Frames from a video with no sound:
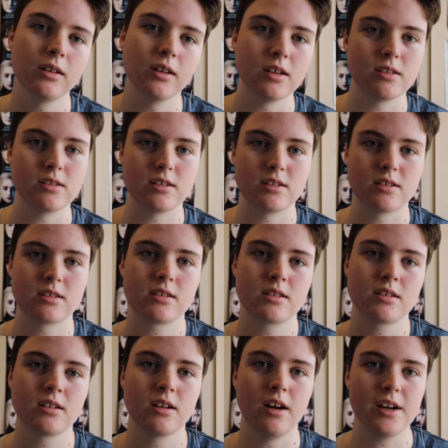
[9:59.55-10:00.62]
It's
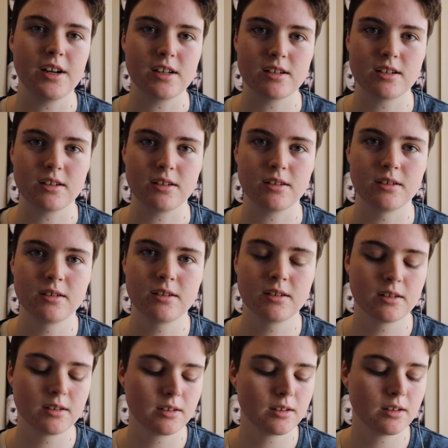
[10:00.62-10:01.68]
just, I need to,
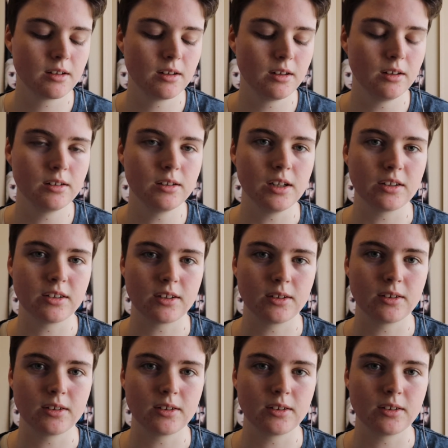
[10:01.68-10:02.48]
it's